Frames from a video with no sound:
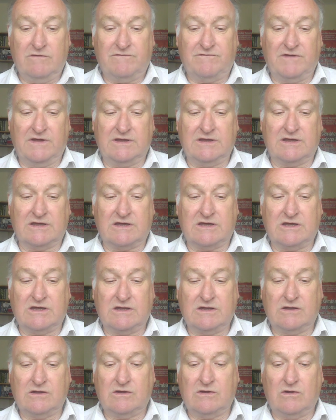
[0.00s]
think
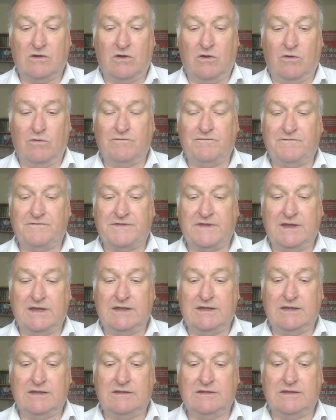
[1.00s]
of
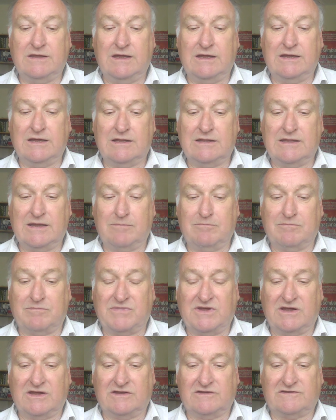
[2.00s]
the
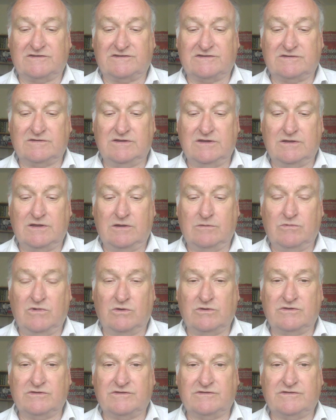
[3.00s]
Olympics.
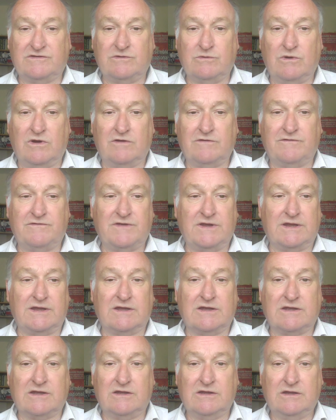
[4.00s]
What do I
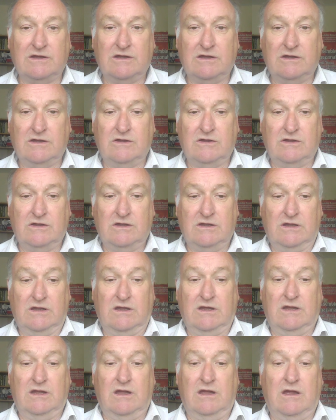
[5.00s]
think
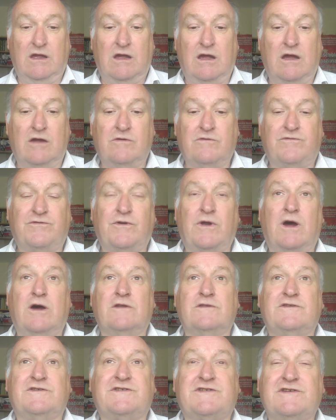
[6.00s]

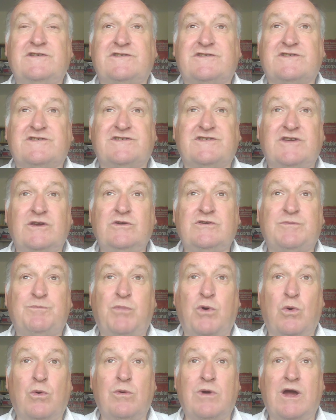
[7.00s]
France is a
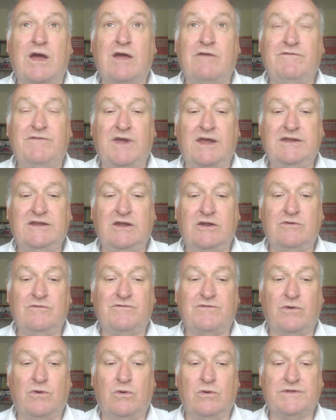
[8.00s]
suitable venue
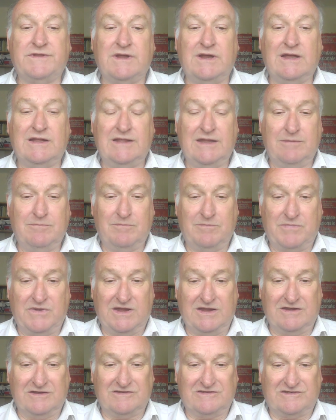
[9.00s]
for the
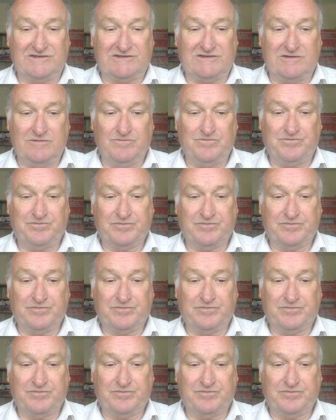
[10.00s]
Olympics?